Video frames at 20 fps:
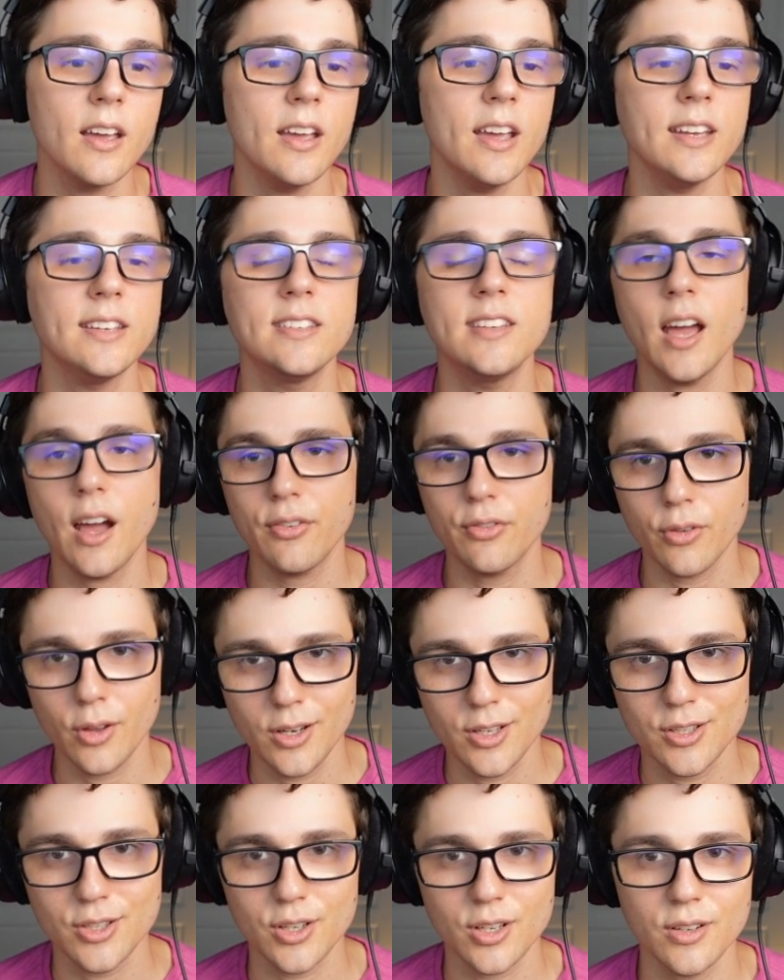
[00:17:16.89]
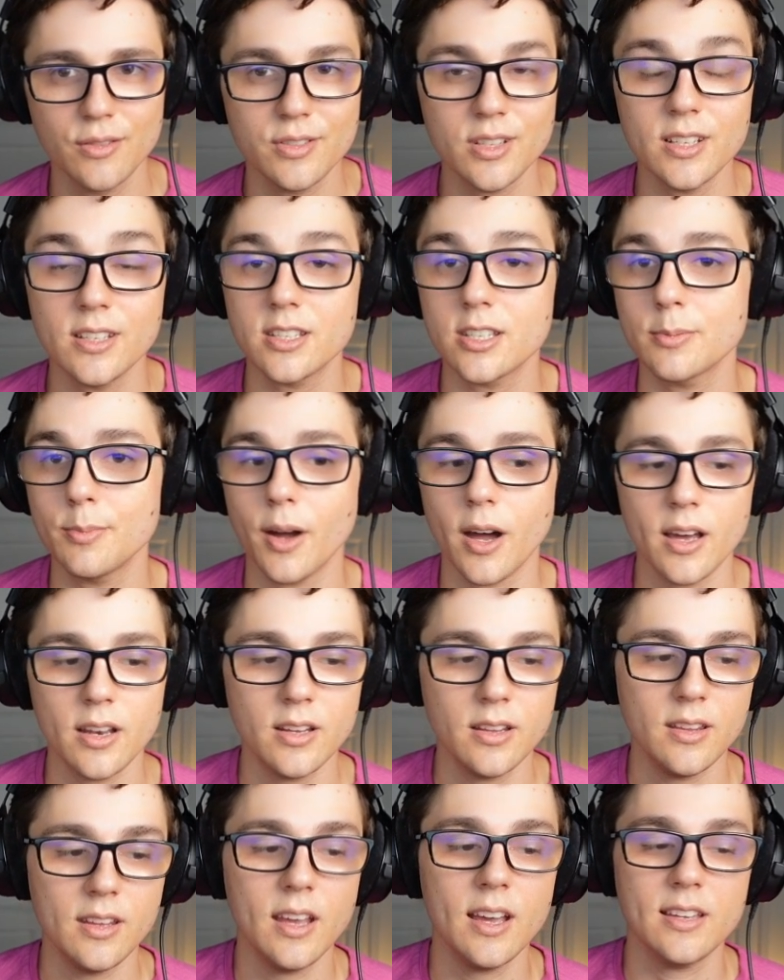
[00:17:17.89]
it definitely deserves its spot
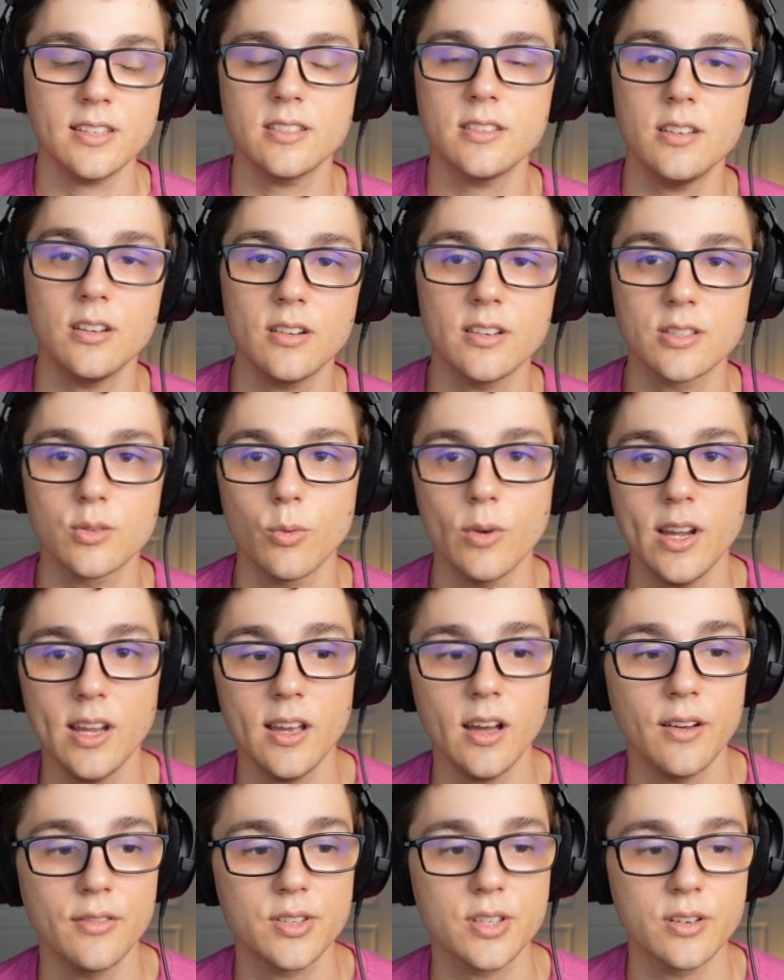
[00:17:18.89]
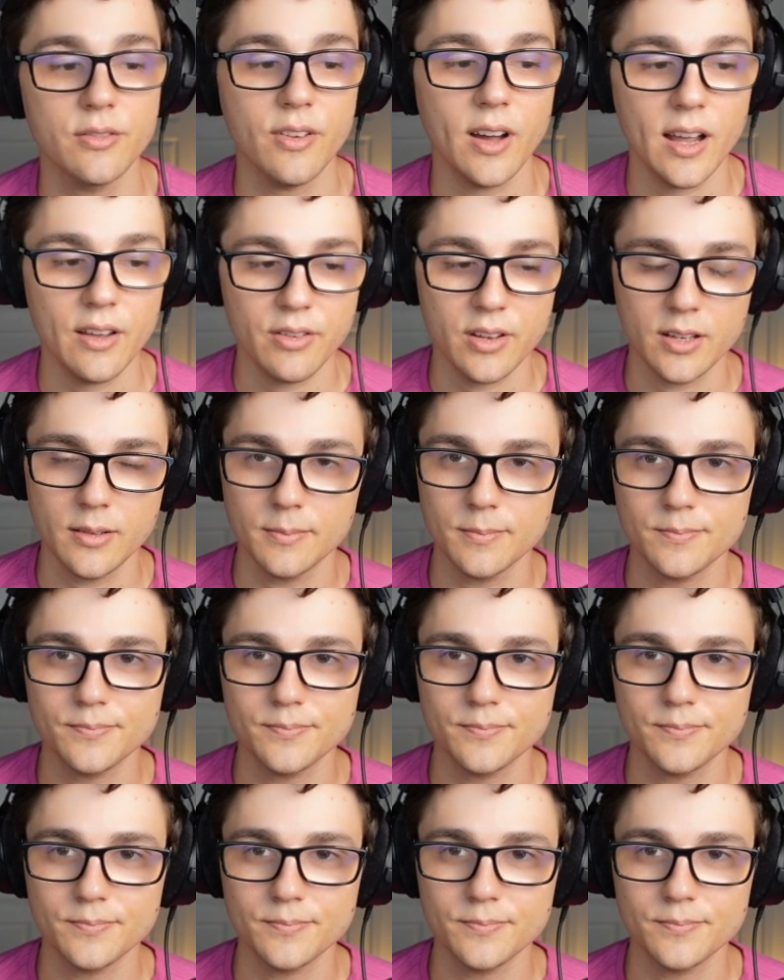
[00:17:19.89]
in the S tier as a way of surviving.